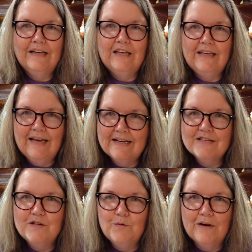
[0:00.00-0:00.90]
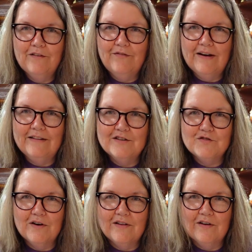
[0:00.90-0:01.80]
yes, you want to find the
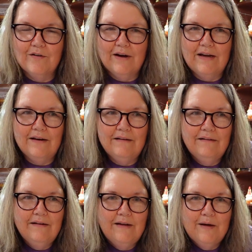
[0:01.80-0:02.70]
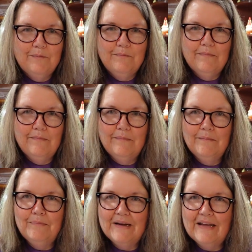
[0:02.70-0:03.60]
straight of the grain,
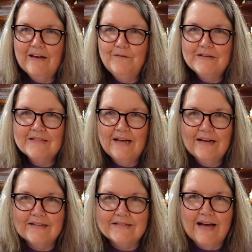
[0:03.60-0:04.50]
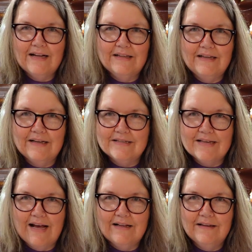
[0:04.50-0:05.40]
but if it's not exactly
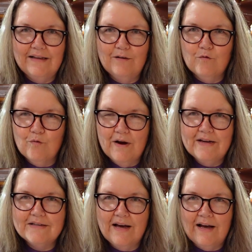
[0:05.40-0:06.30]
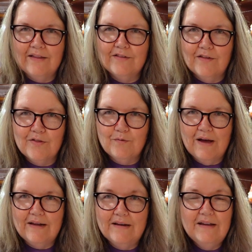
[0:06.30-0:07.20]
right on the
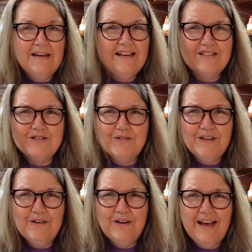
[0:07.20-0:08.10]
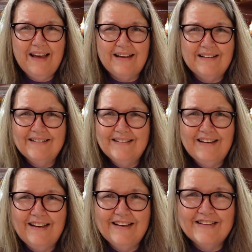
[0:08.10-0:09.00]
thread, it's totally okay.
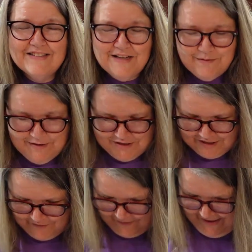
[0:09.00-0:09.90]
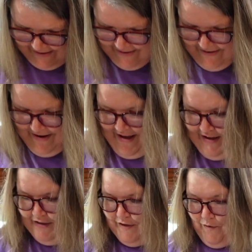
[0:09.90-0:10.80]
It's going to be just fine.
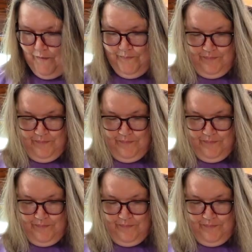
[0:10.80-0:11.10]
So